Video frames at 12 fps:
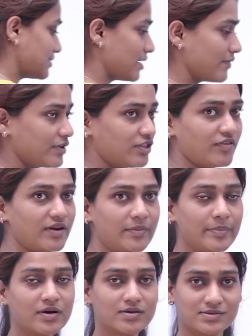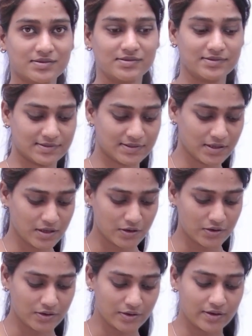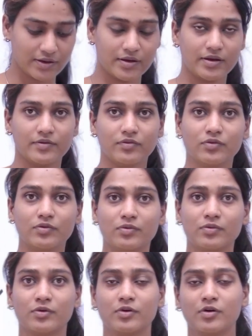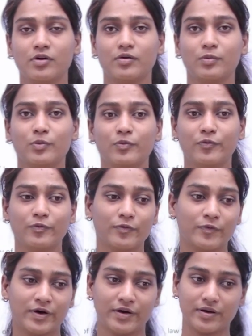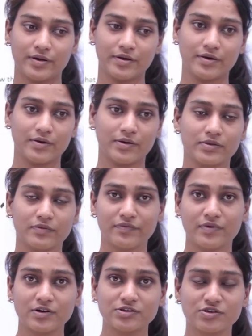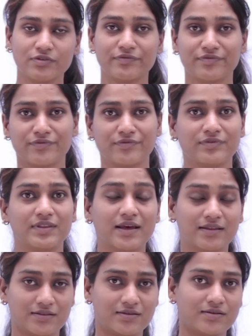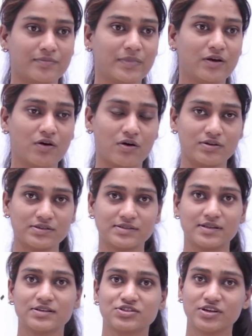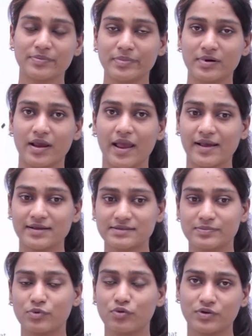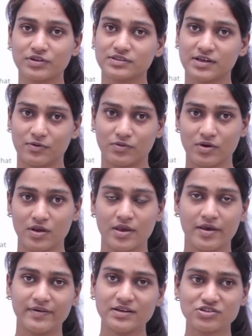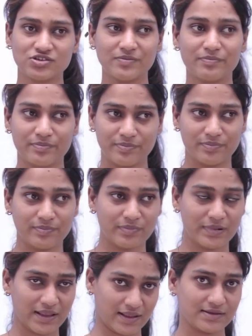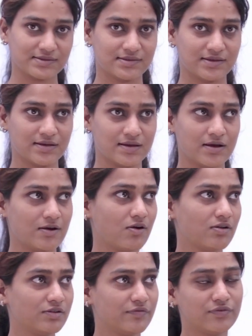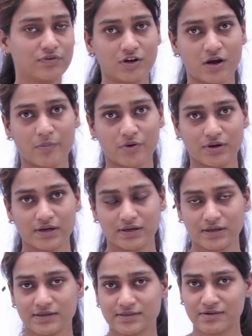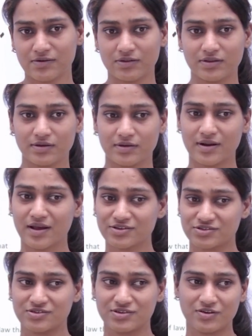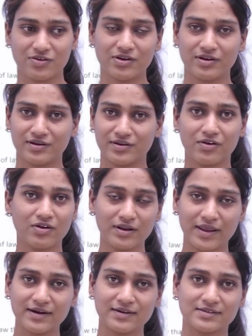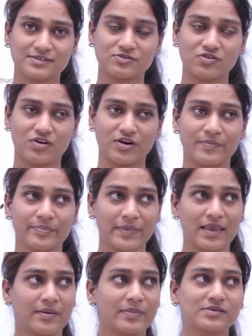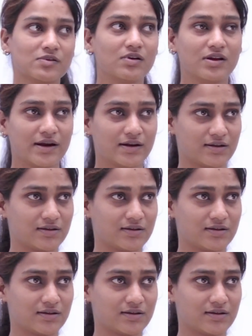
were three persons who were on the verge of death because their ship has broken down. When a ship breaks, all the food commodities, all the ration, all get destroyed. It's all get.